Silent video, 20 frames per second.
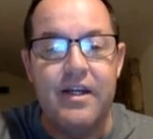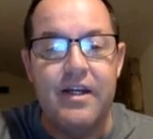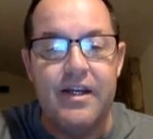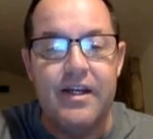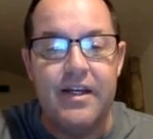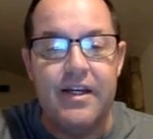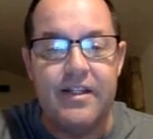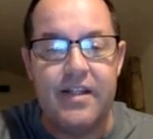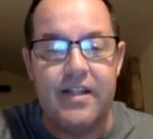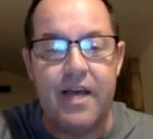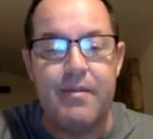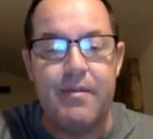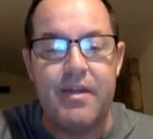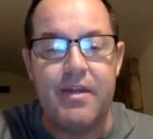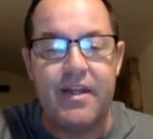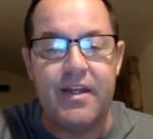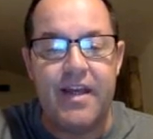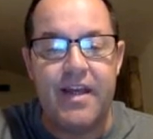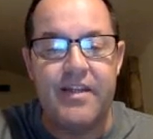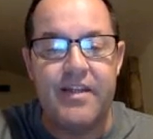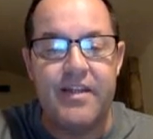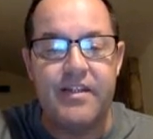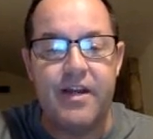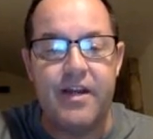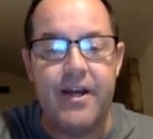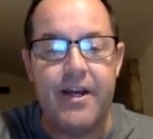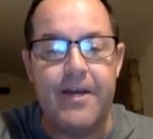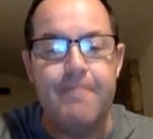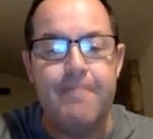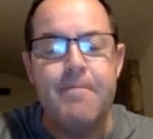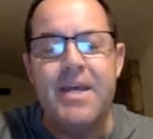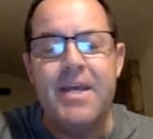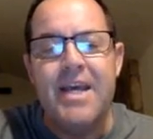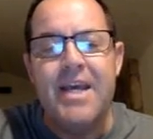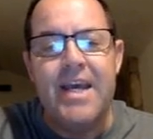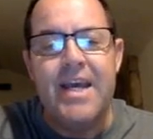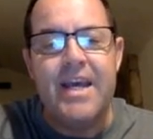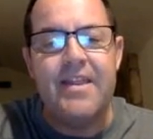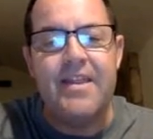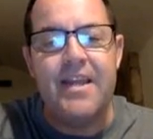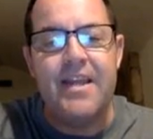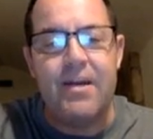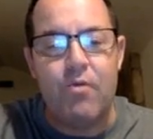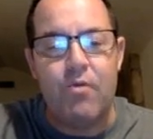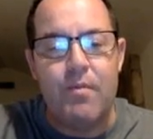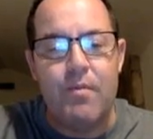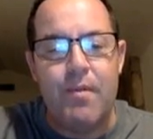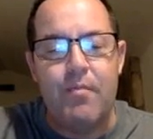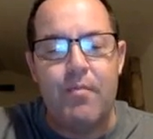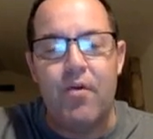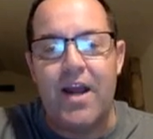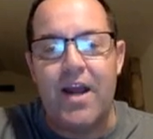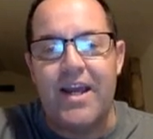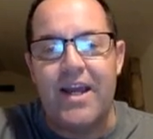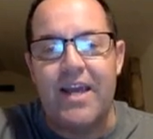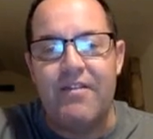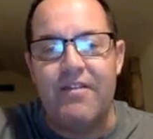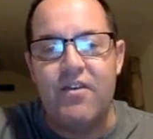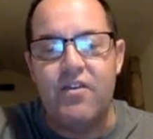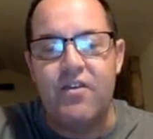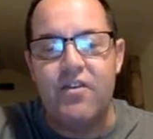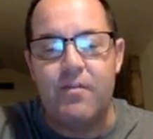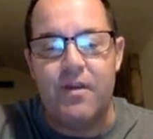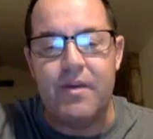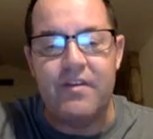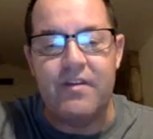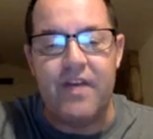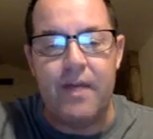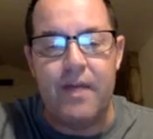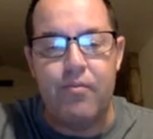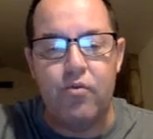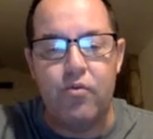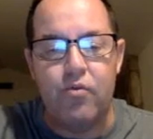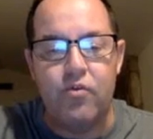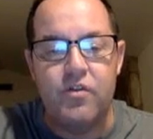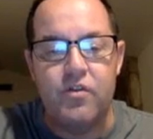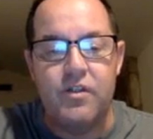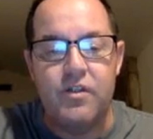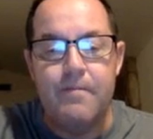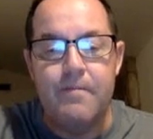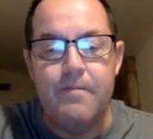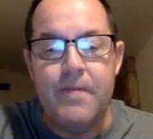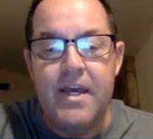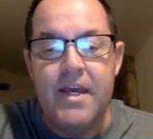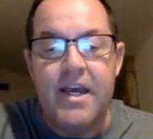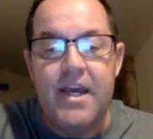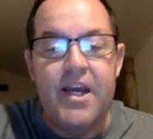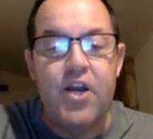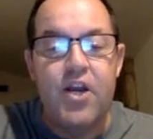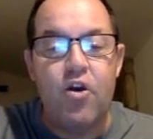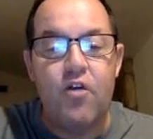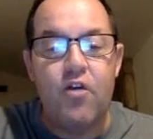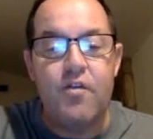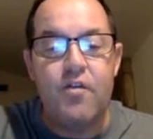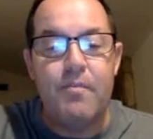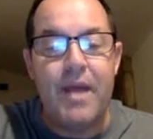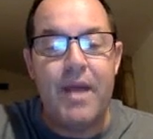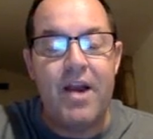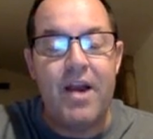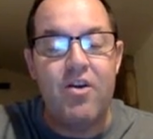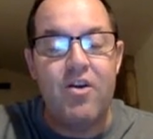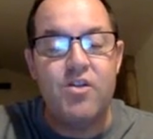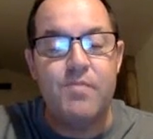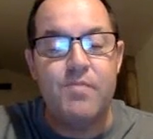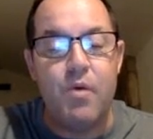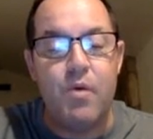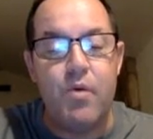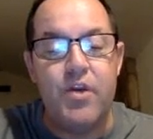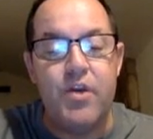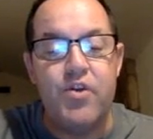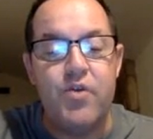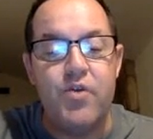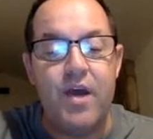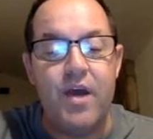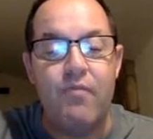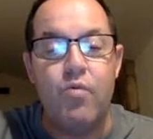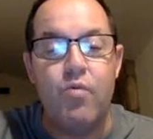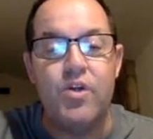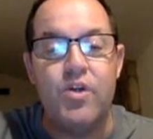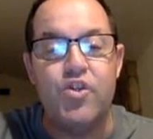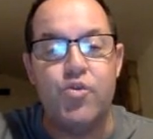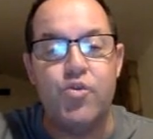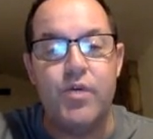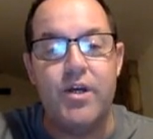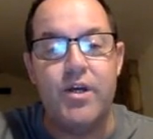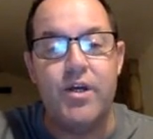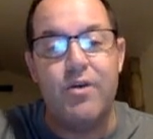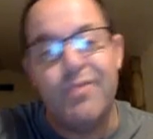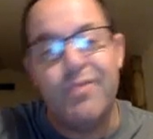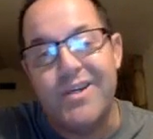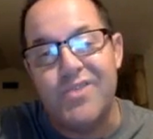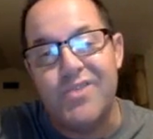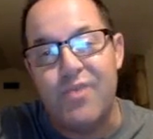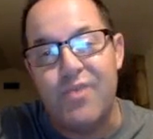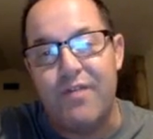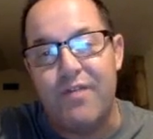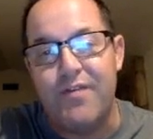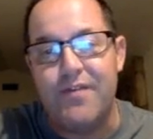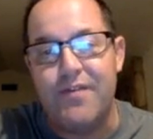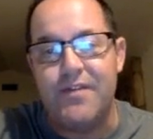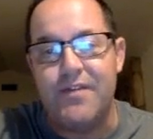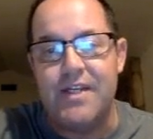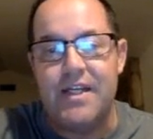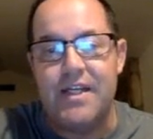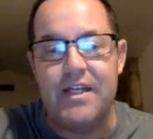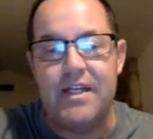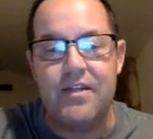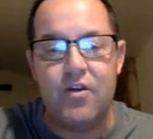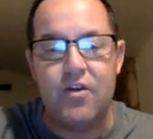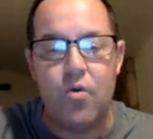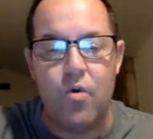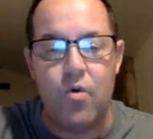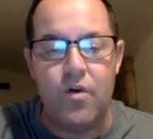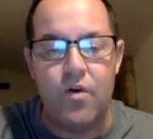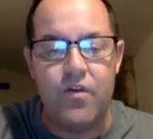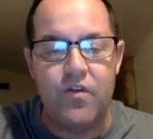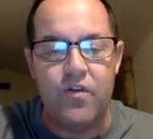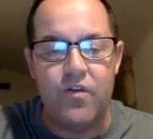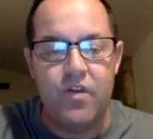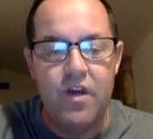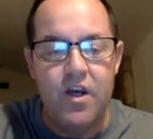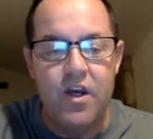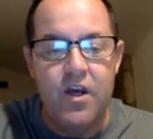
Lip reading: assignment, the case study. And then remember, I gave you some examples. Here are the pairs, but we do have one trio because we have 15 in the course.